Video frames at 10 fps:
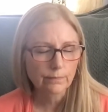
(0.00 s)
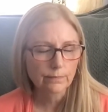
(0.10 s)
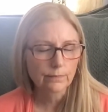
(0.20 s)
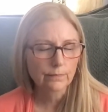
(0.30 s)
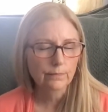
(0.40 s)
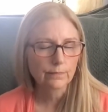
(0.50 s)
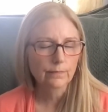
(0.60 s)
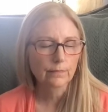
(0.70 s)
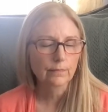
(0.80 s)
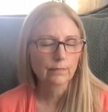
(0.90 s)

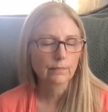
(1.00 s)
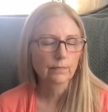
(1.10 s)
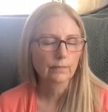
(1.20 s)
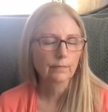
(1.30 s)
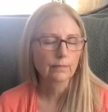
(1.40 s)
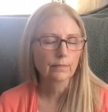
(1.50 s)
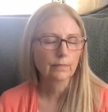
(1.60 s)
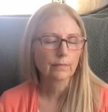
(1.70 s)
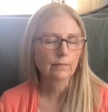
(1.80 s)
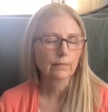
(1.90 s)

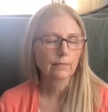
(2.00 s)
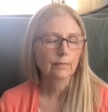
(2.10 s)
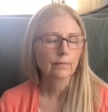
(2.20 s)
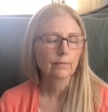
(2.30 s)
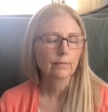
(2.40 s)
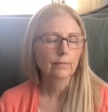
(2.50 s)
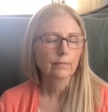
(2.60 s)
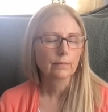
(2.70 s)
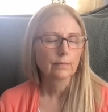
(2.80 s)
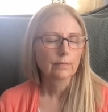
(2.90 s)

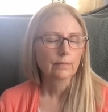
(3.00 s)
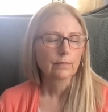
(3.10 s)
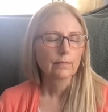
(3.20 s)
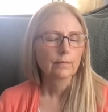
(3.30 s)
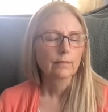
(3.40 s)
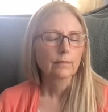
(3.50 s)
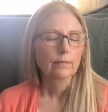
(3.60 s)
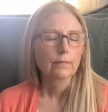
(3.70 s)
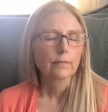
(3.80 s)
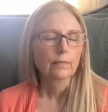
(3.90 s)

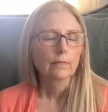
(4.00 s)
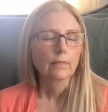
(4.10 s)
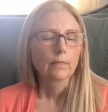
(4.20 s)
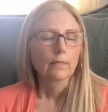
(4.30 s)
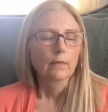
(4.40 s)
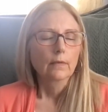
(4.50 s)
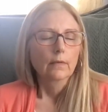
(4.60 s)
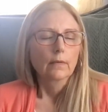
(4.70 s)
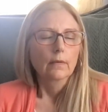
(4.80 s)
[no speech]